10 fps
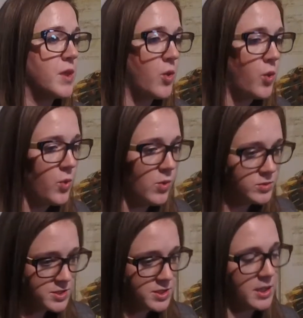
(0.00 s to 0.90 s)
the
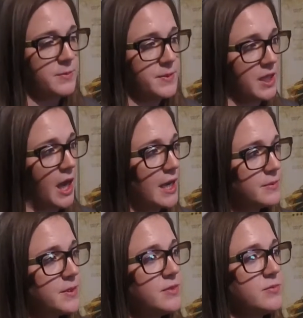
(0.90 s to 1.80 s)
whole startup
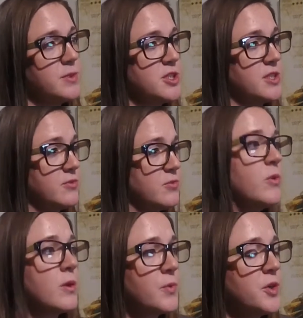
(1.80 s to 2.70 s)
economy of Michigan
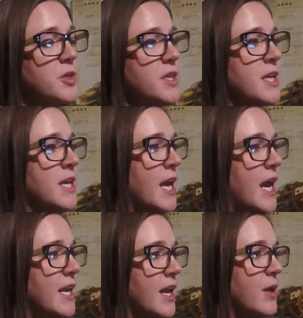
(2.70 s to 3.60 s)
forward
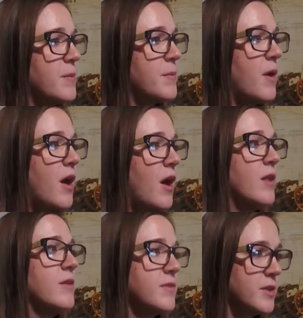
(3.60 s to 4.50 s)
and help
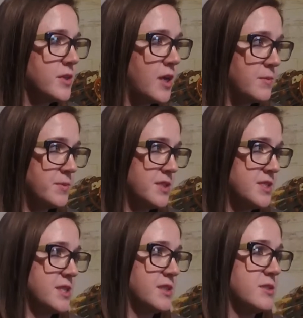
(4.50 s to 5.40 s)
all of the
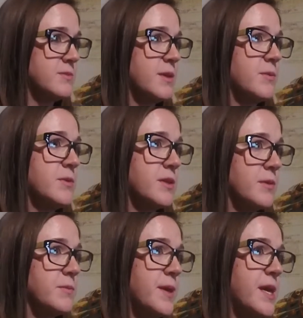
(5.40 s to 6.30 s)
companies here to be able to
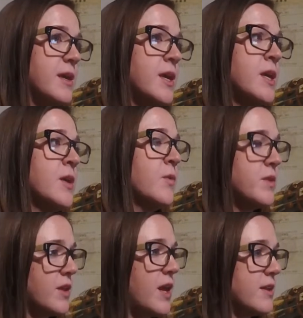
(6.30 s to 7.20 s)
compete
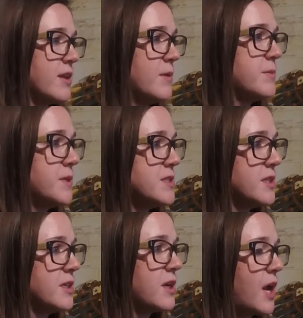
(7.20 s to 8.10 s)
with a lot of the companies
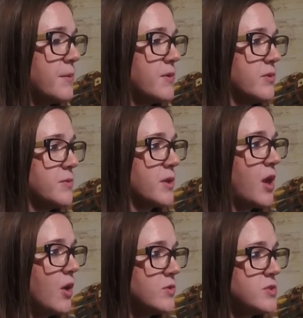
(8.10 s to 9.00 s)
that are coming from the
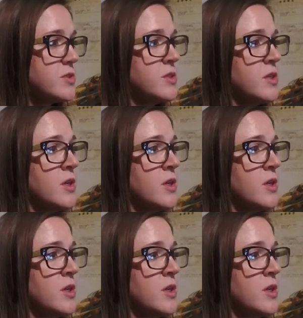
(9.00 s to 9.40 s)
coasts,